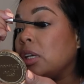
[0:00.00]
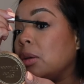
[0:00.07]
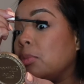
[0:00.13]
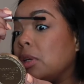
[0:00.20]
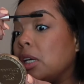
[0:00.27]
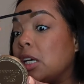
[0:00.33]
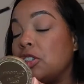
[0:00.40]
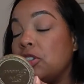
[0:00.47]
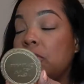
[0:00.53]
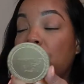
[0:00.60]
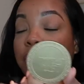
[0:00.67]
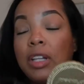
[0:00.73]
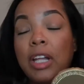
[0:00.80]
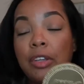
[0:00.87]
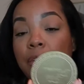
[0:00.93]
it because you
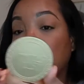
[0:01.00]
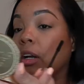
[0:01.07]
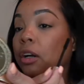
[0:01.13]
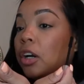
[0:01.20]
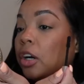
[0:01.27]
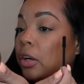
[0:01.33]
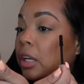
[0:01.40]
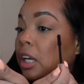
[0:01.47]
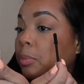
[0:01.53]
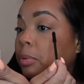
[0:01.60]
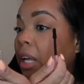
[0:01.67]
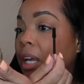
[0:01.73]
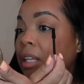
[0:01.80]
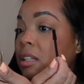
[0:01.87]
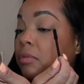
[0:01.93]
feel like you got to hurry up,
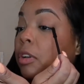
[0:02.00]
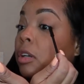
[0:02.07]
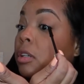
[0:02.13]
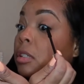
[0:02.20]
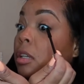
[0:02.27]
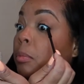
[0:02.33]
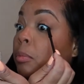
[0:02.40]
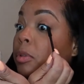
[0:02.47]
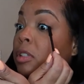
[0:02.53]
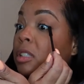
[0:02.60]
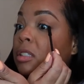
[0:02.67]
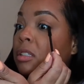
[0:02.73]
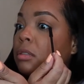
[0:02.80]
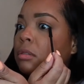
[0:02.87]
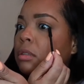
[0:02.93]
like as if there's some
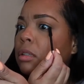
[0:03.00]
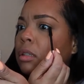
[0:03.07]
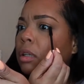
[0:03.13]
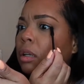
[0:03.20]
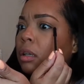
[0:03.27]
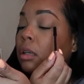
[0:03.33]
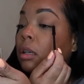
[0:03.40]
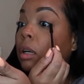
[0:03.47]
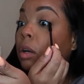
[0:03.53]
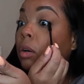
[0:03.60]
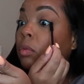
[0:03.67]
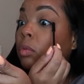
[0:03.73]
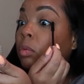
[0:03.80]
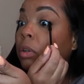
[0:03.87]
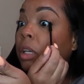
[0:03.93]

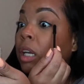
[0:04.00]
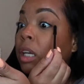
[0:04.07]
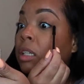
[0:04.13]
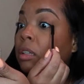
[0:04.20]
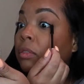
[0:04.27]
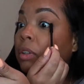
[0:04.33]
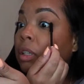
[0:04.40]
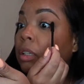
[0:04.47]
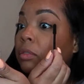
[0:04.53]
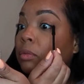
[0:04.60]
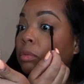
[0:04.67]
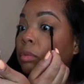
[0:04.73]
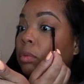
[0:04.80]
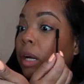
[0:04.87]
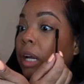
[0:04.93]
end of a
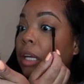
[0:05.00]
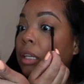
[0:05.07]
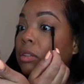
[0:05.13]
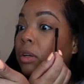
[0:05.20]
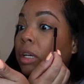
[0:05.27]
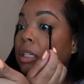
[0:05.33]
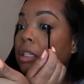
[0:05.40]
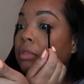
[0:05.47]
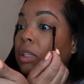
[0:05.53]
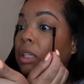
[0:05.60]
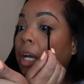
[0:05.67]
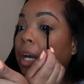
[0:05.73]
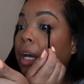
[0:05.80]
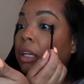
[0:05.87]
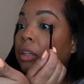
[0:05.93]
race or end of a
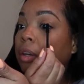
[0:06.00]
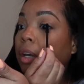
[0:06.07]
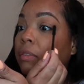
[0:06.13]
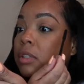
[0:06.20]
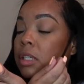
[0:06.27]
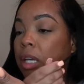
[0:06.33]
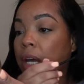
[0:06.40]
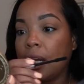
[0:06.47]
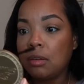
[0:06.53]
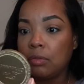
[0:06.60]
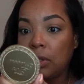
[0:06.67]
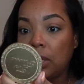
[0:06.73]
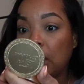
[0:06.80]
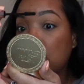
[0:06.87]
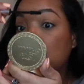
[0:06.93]
line you have to kind
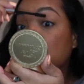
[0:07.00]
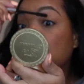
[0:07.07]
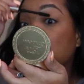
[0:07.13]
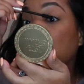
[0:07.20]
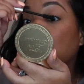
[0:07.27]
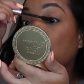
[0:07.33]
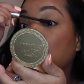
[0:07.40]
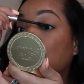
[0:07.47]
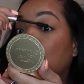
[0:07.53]
of get to.